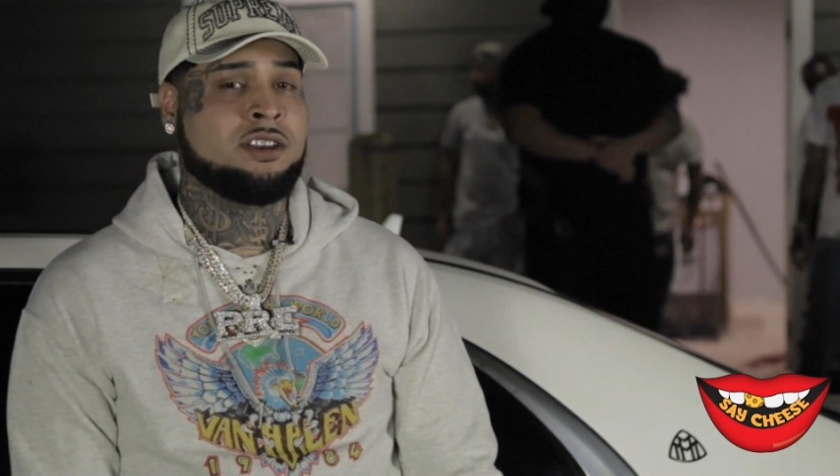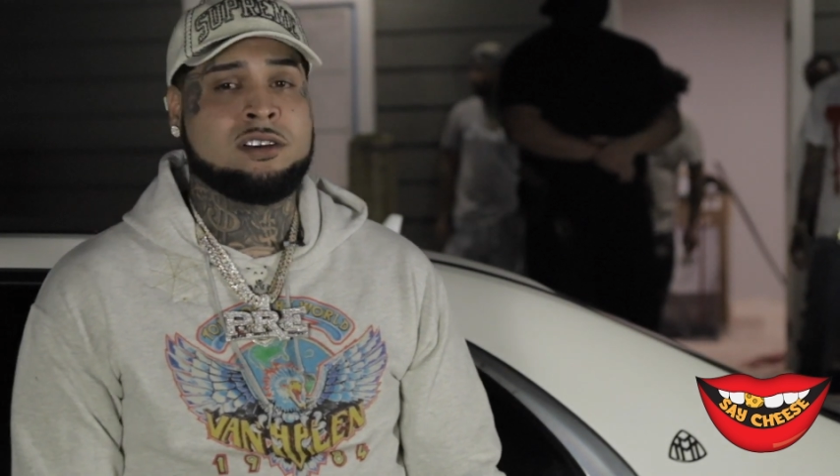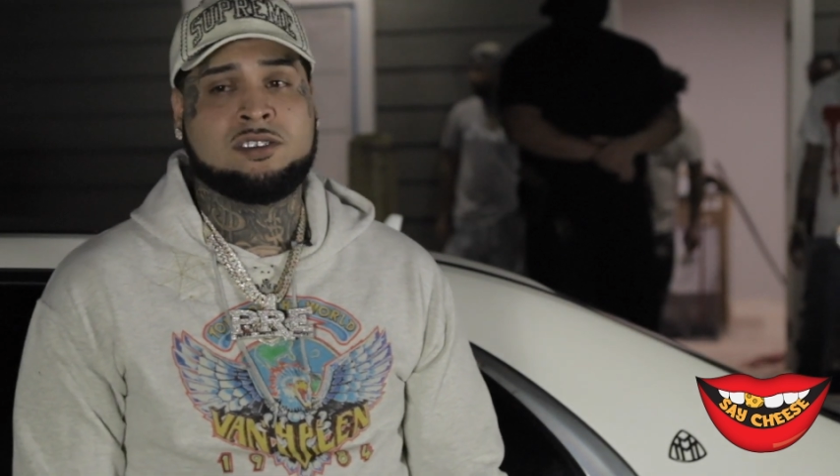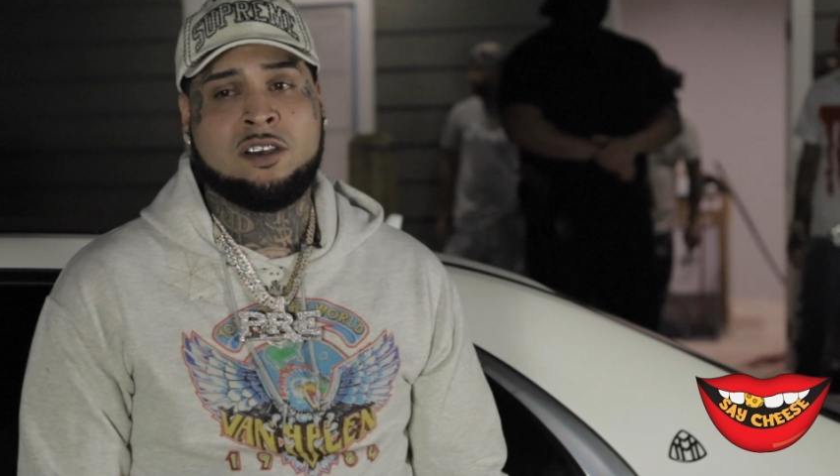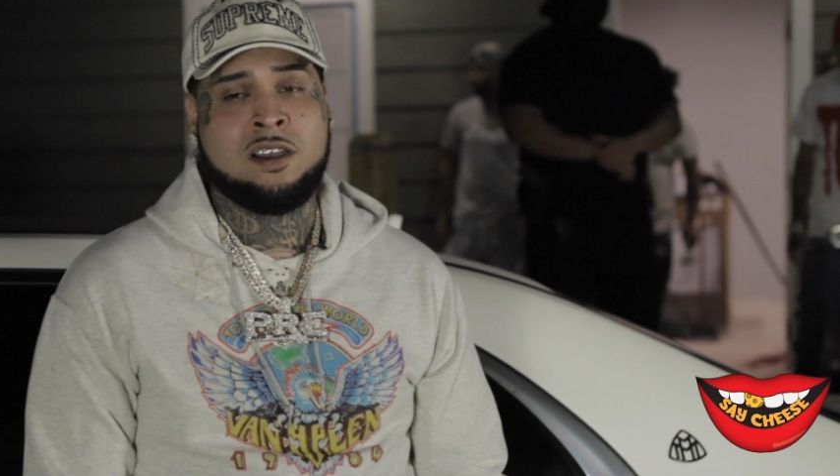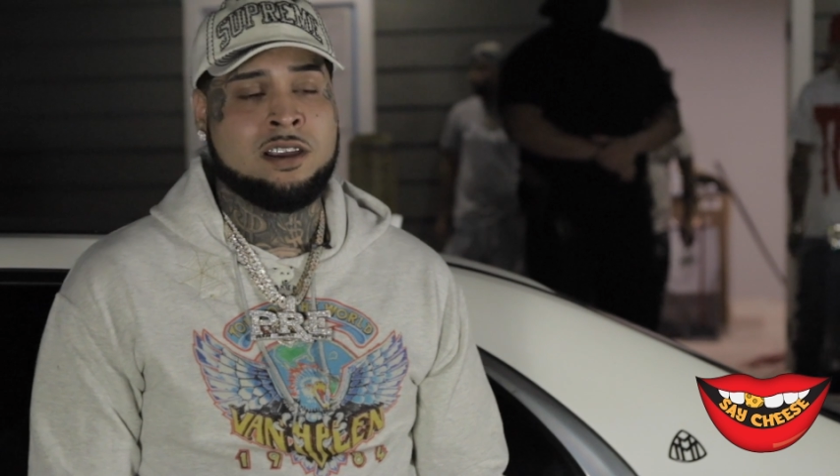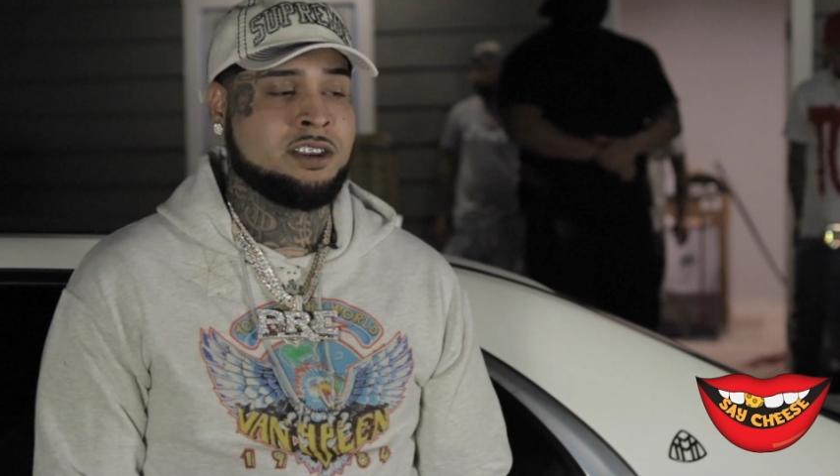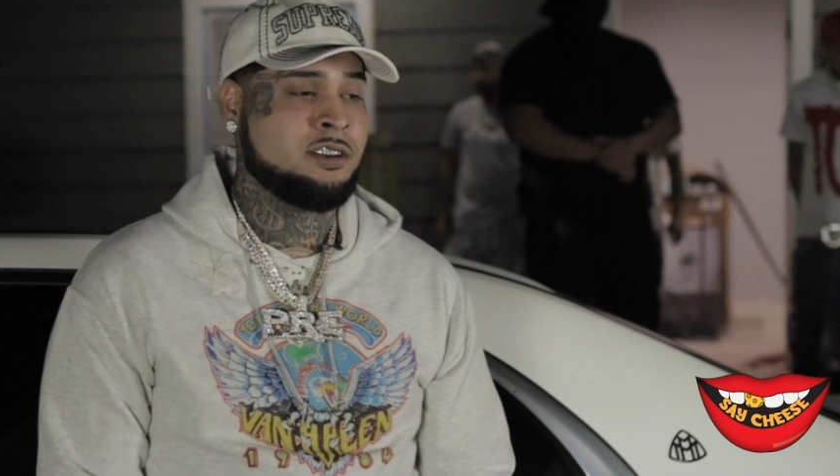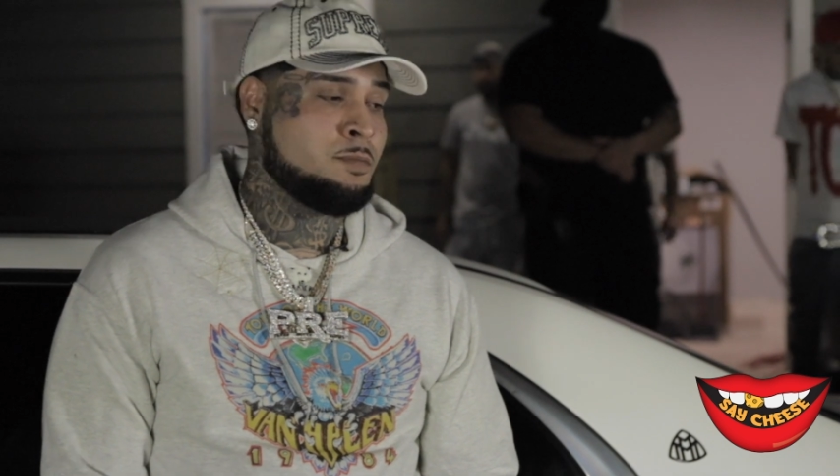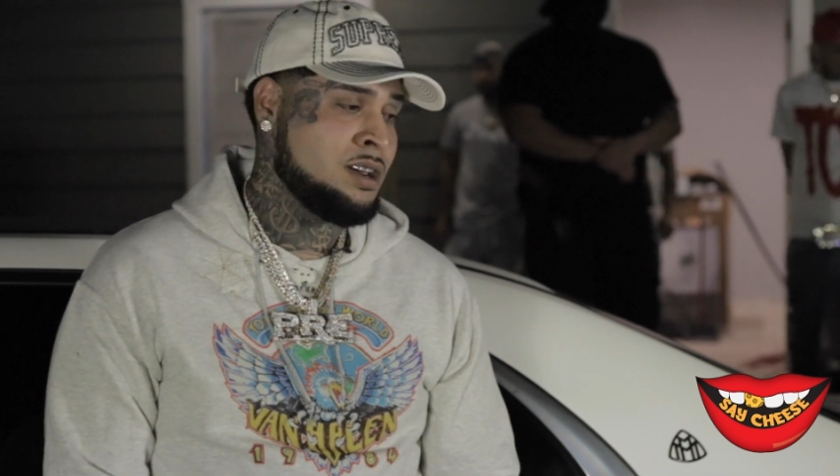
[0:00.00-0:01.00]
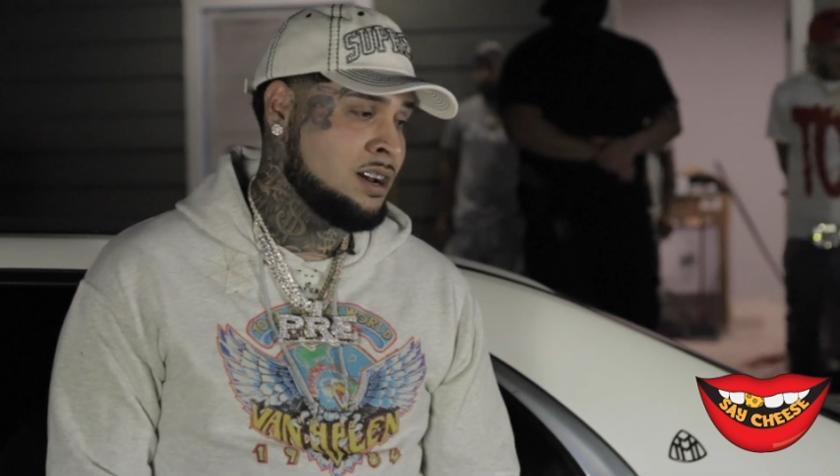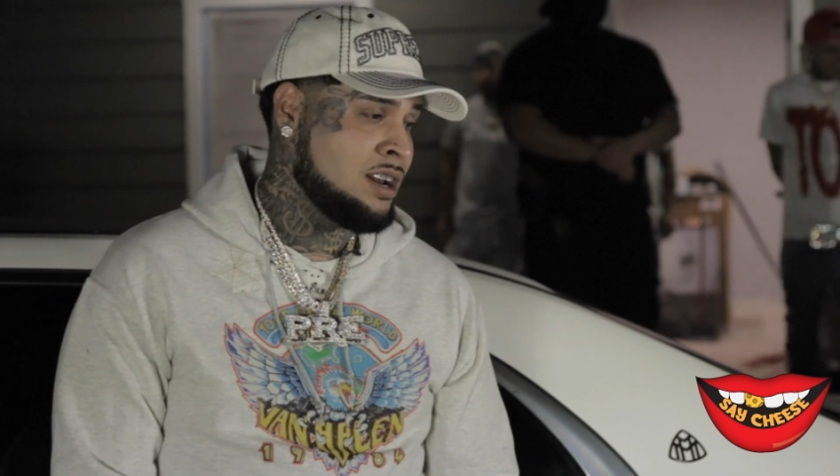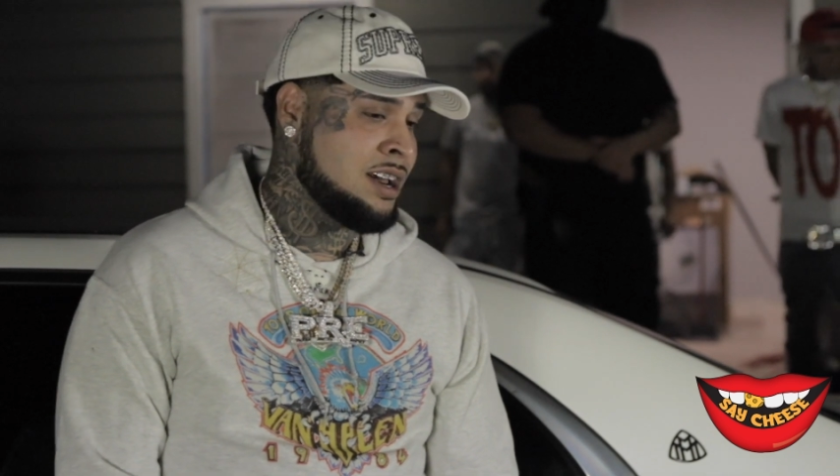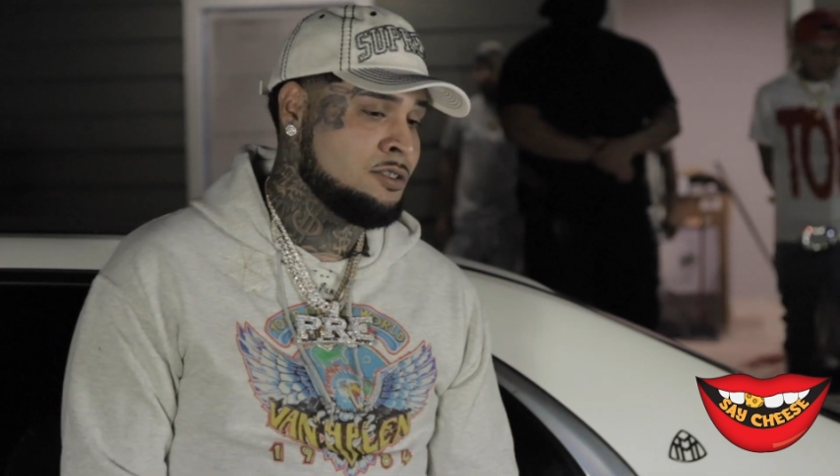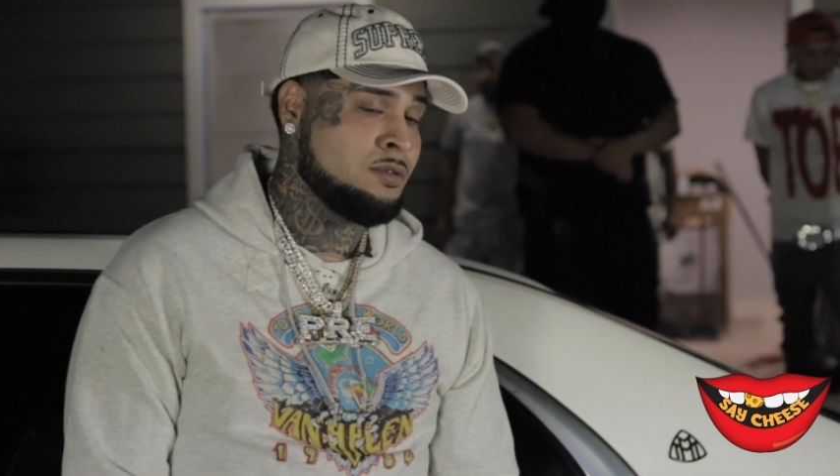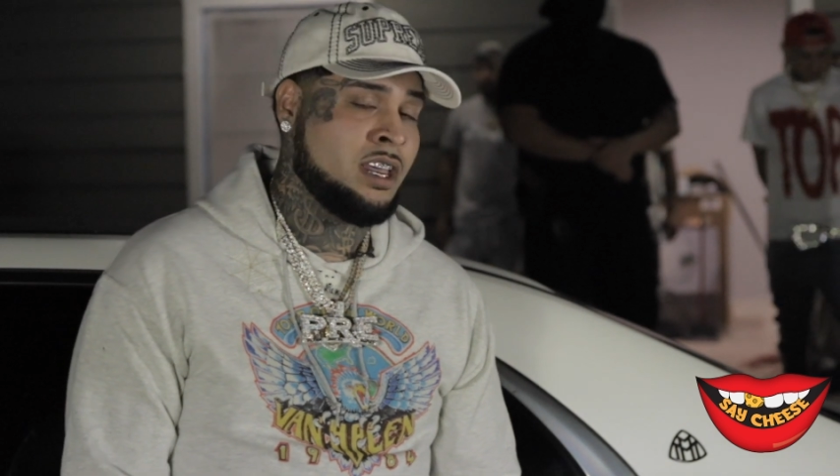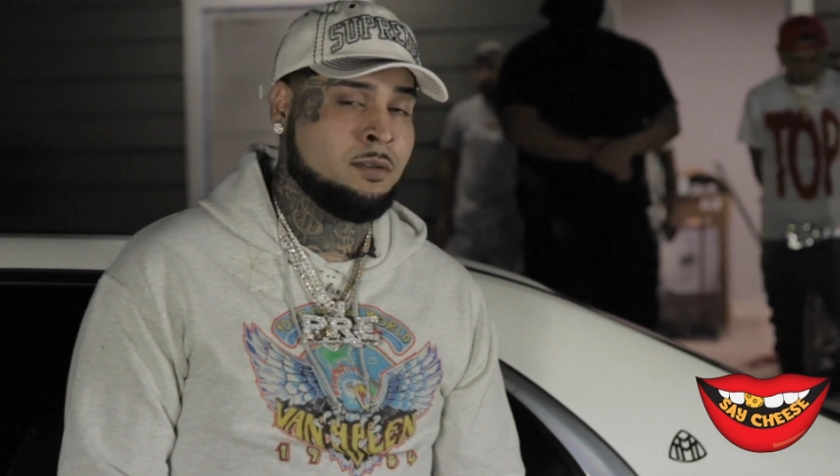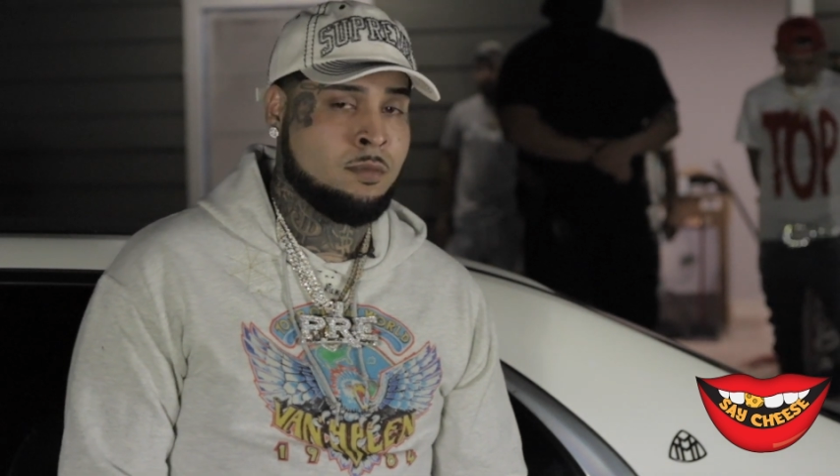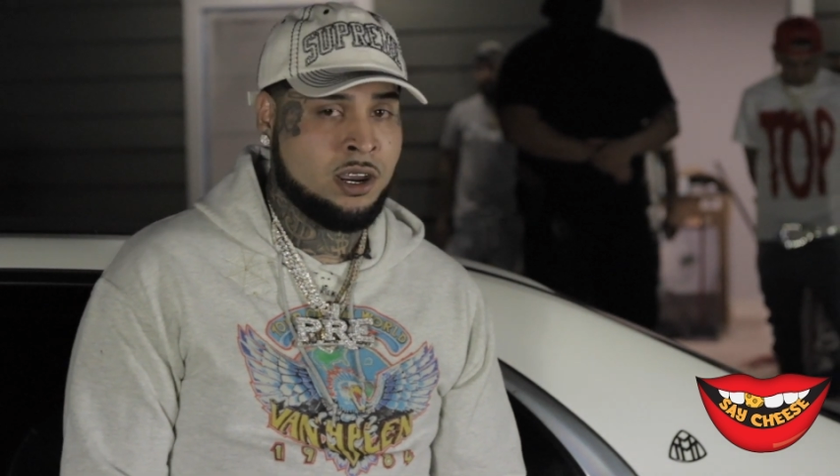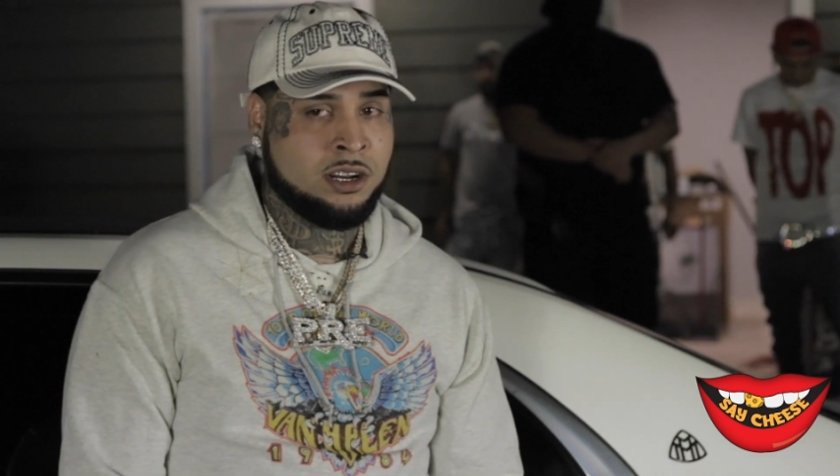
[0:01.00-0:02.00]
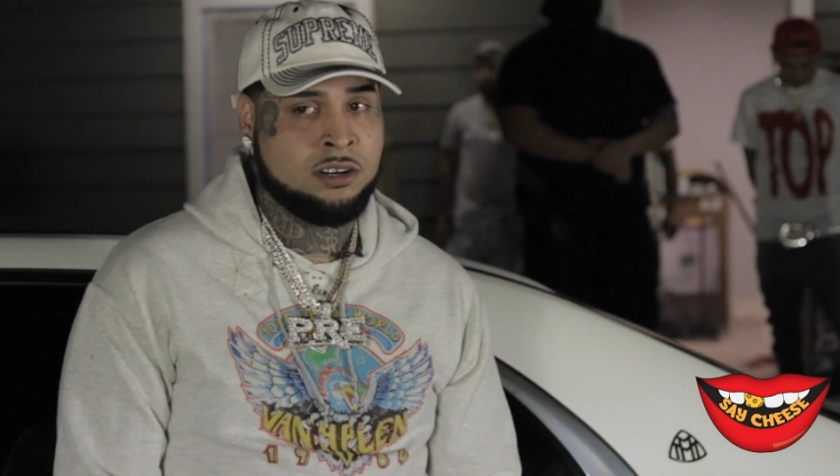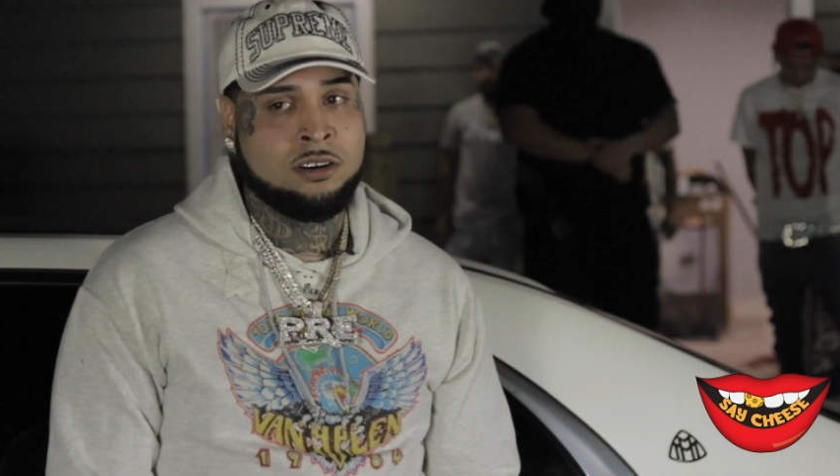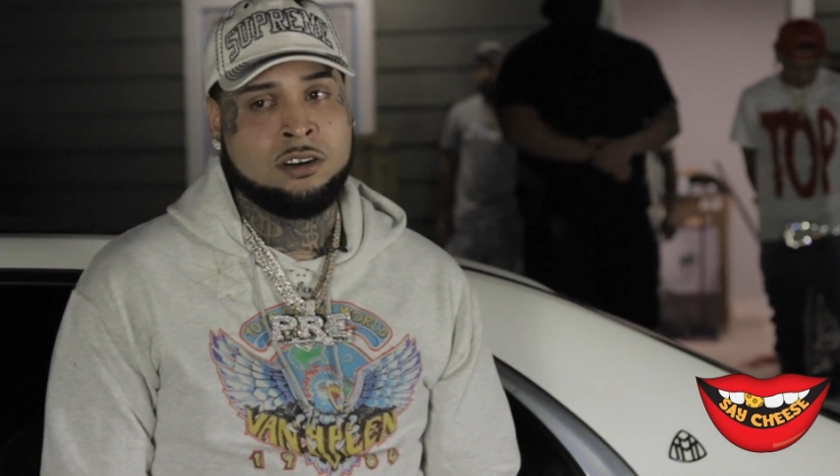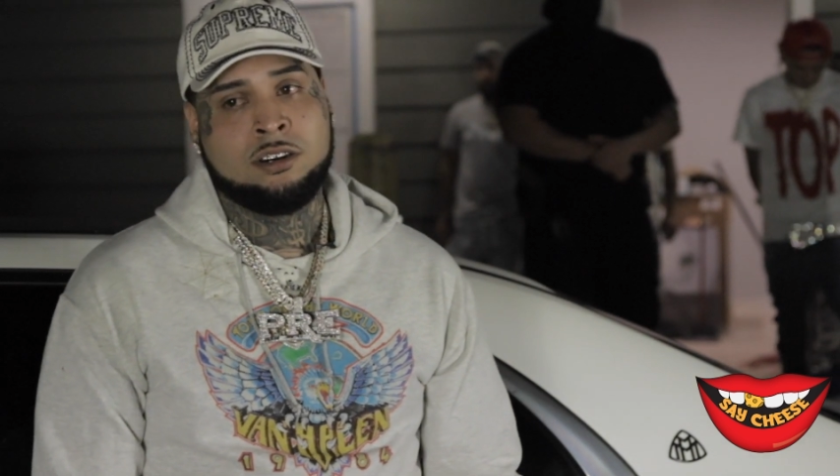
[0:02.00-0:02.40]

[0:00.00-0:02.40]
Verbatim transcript: You're a target. You're bigger now. You getting money.